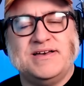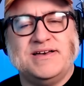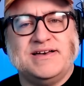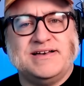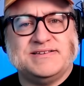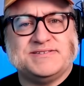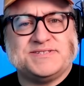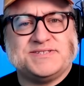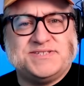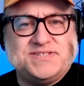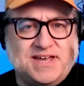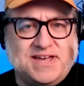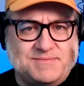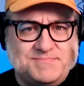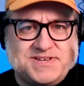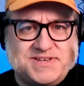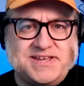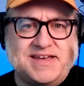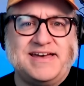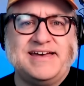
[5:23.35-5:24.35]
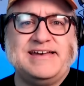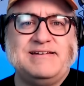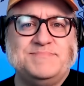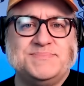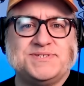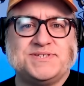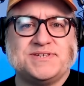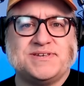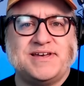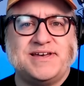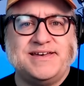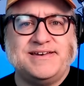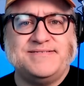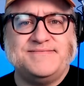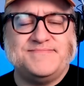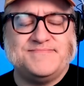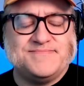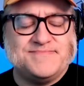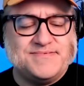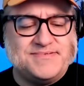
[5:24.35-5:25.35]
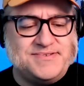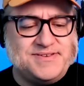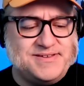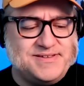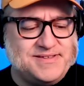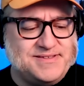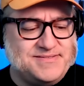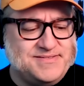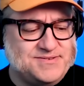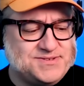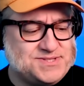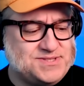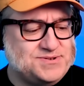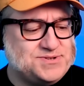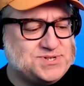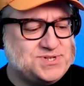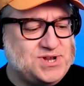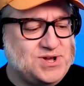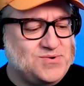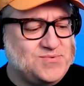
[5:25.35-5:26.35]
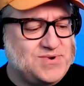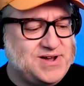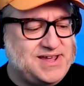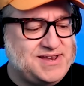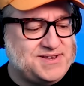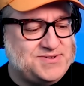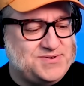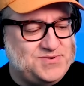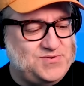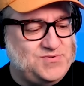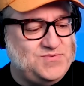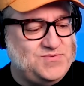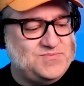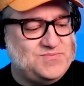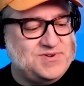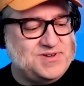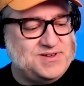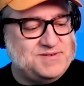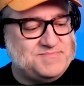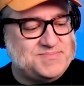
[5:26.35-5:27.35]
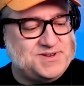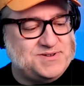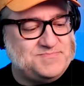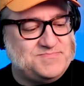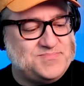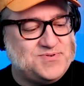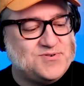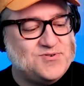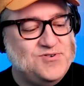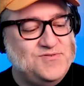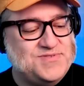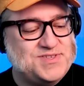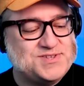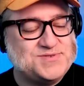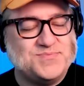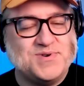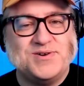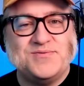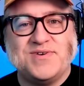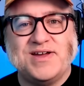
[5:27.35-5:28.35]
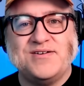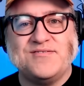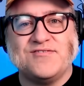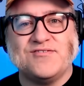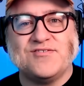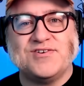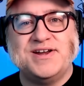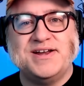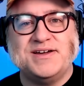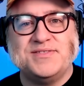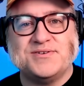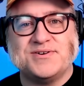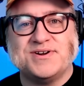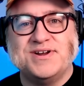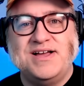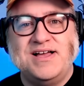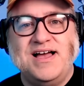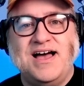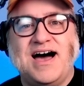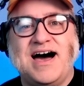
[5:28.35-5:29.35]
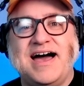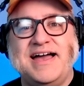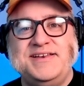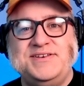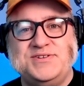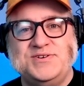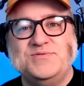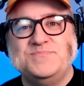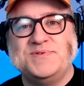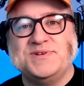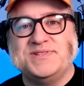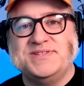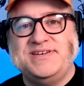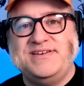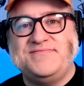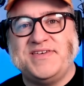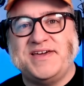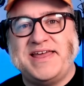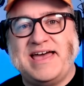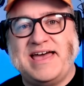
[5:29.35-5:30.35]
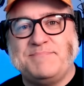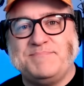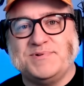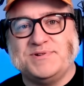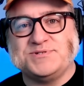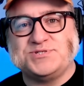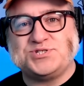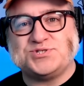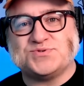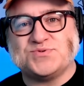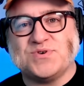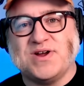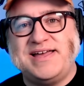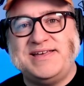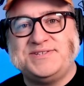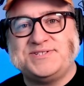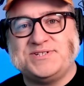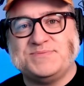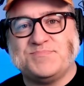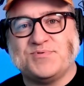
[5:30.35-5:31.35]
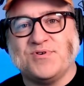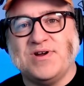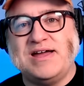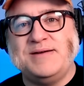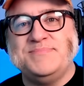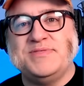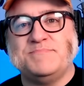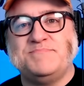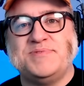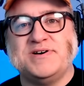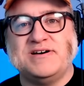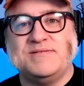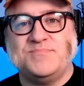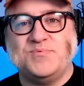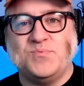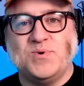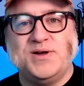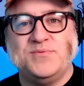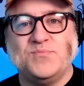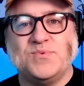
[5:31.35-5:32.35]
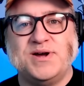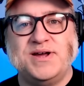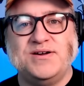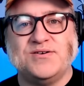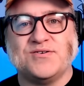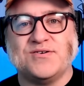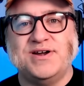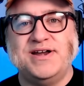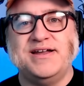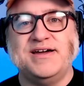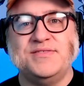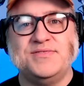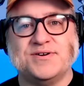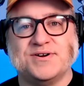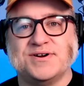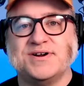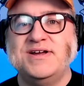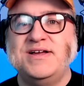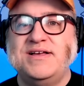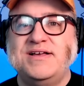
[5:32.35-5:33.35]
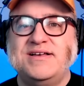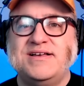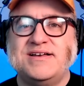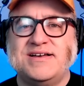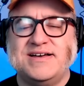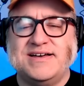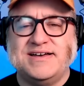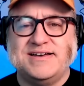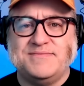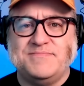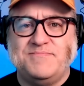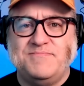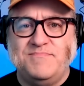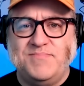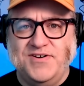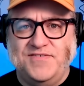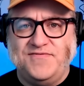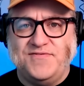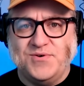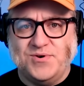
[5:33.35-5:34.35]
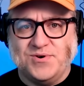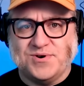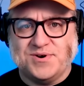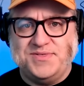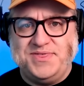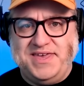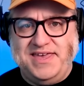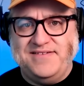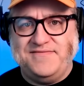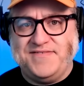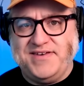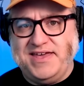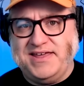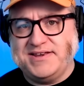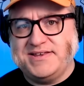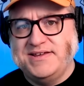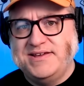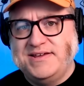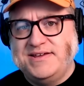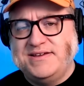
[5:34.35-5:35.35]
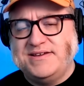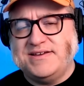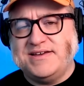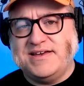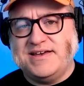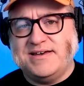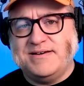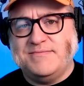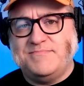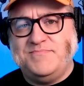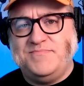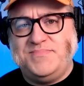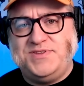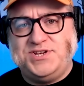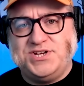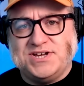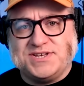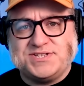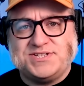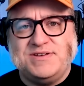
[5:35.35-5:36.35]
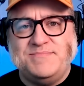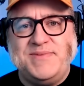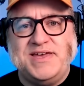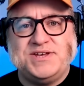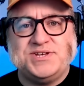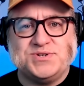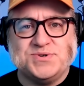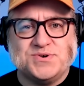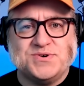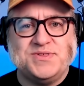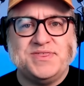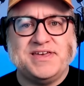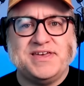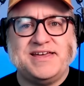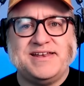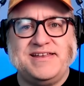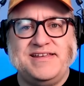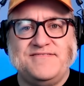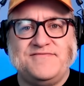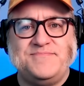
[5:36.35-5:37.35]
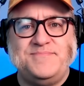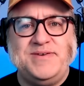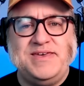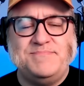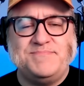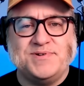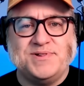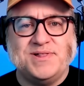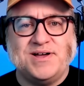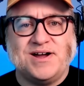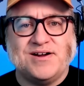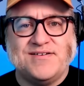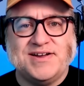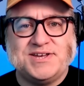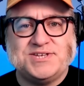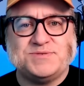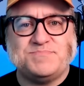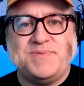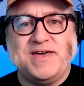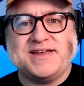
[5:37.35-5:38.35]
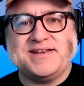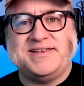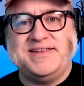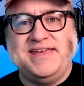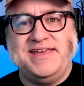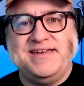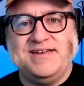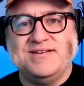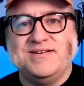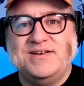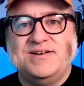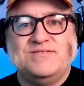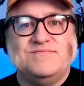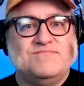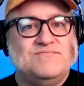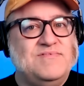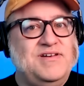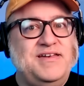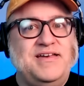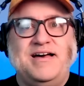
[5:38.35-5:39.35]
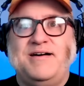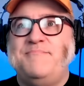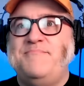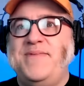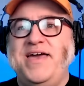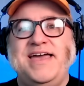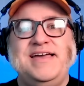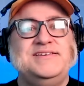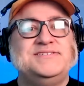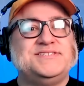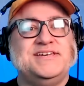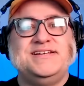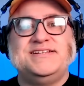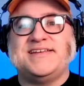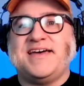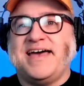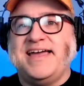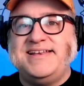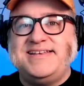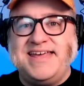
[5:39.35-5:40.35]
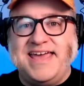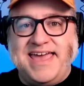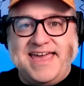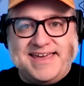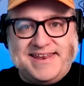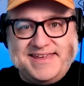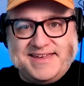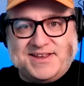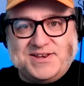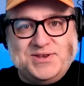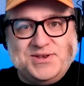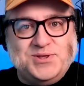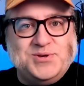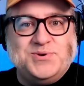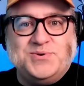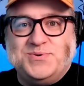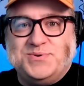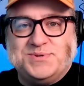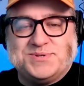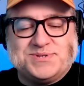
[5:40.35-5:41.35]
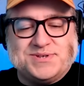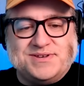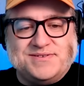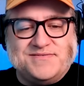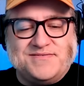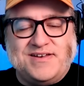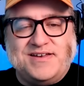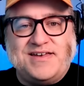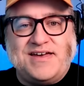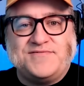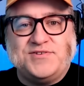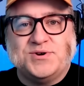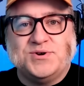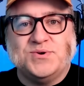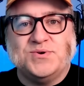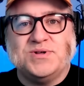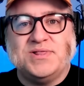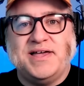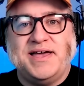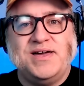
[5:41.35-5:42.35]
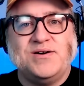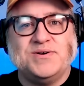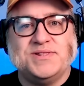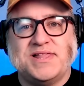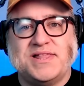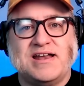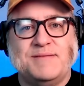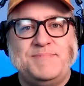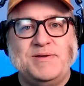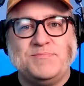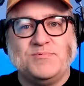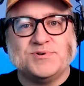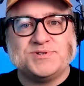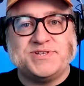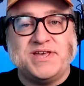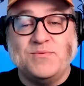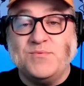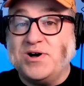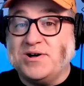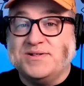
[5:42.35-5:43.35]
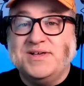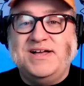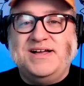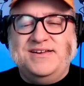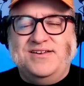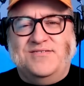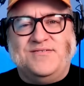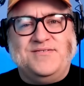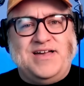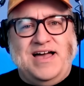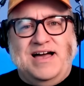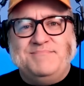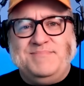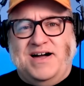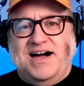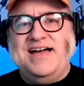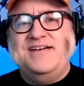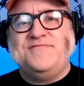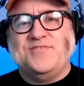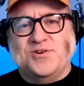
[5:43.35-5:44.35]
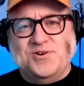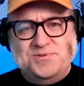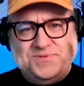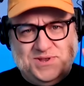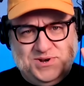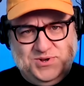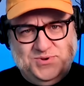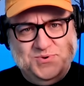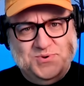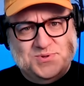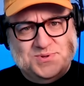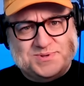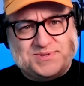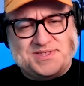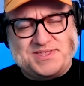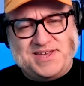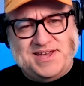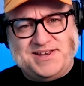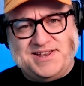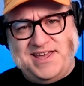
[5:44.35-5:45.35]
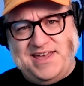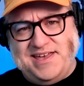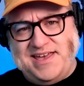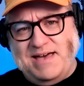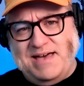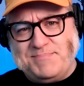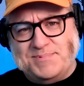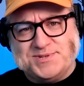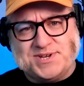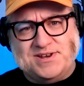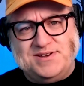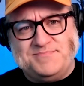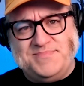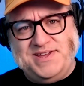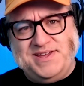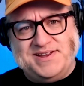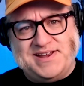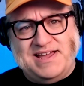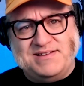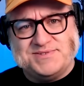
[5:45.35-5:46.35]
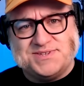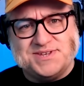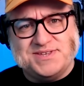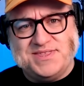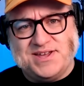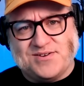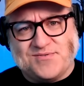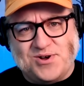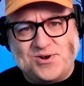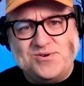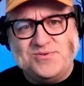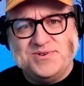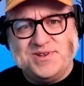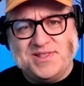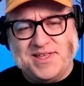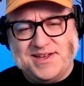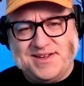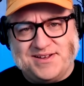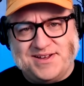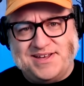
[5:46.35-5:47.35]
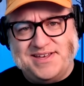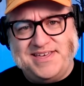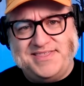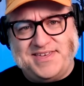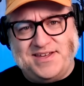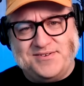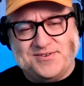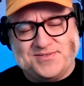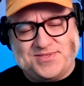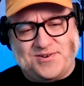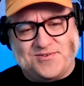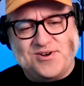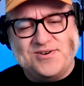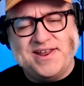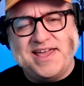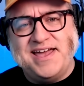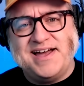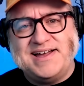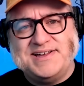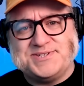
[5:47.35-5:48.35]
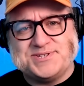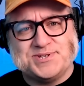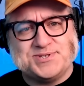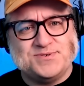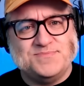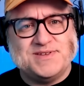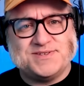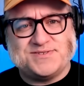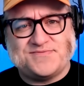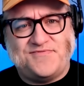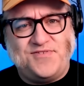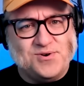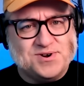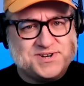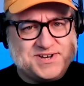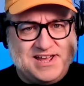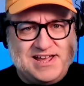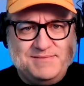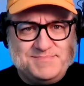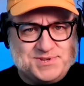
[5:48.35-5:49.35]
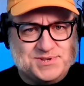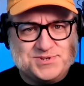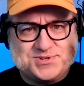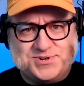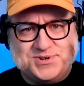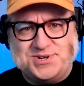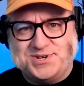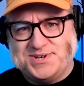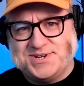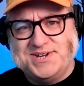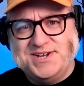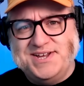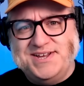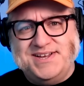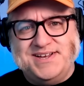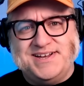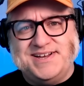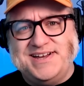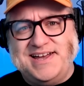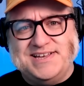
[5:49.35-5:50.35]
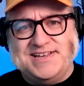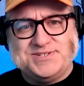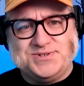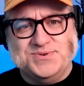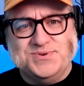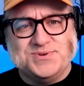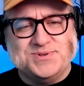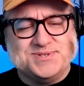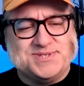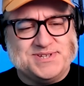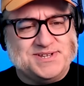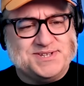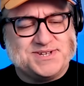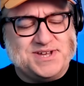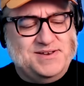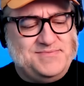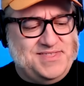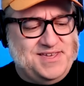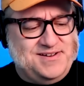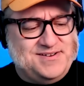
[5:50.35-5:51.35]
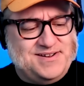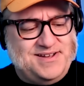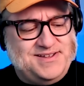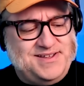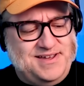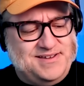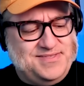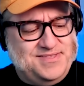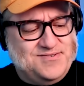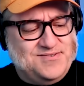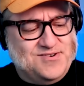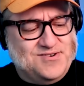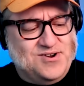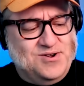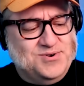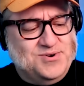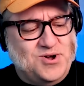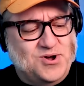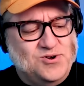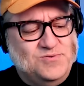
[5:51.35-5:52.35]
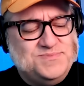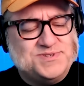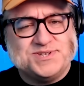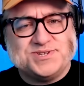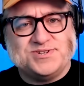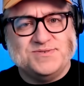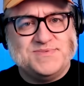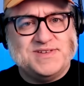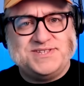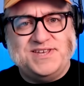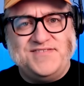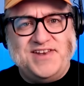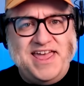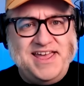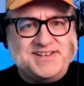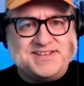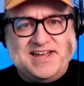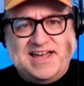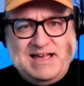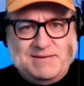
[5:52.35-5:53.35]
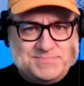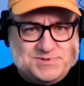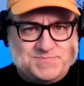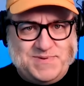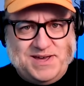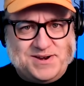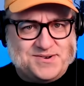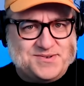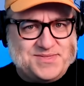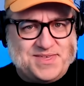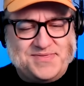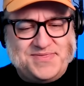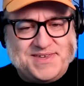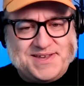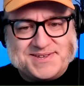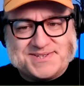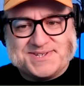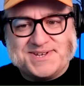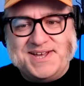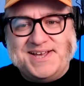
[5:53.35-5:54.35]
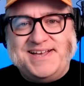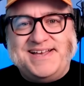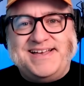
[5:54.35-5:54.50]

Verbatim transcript: Uh, sometimes uh, uh, there's there's no way to uh, to prove this one way or another. I do believe that Apple tries to prime the pump one way or another uh, before the event, uh, just to make sure that if people are expecting amazing, titanic news. So after Google I O, a lot of people were saying, "Well, you know, I've heard that Google, that Apple's going to be announcing their own, like uh, their their own A I system that's four times as good uh, as Google's, and it's got their uh, their own home system that's even eight times better than this."